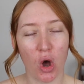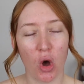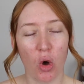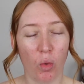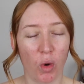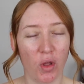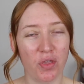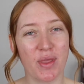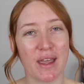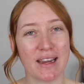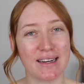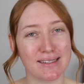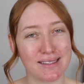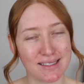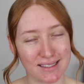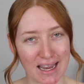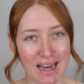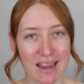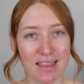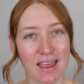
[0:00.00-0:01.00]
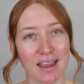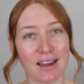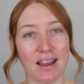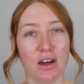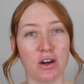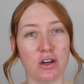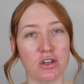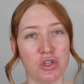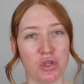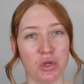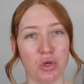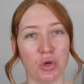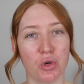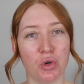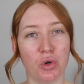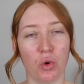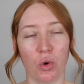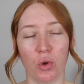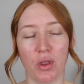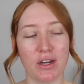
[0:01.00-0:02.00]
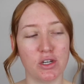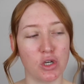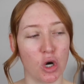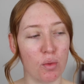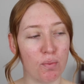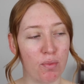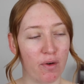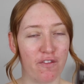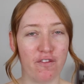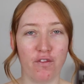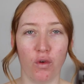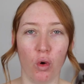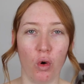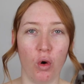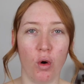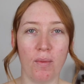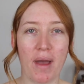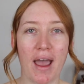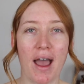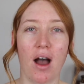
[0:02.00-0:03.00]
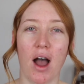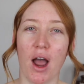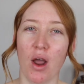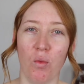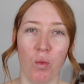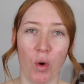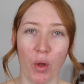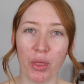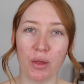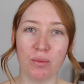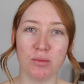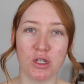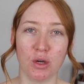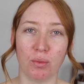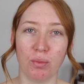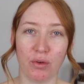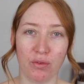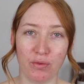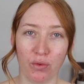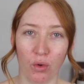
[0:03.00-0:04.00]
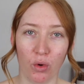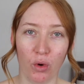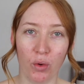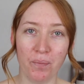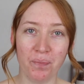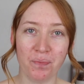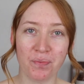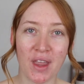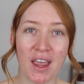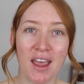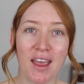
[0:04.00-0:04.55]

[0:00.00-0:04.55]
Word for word: what they say they're gonna do or they don't perform how I want them to perform,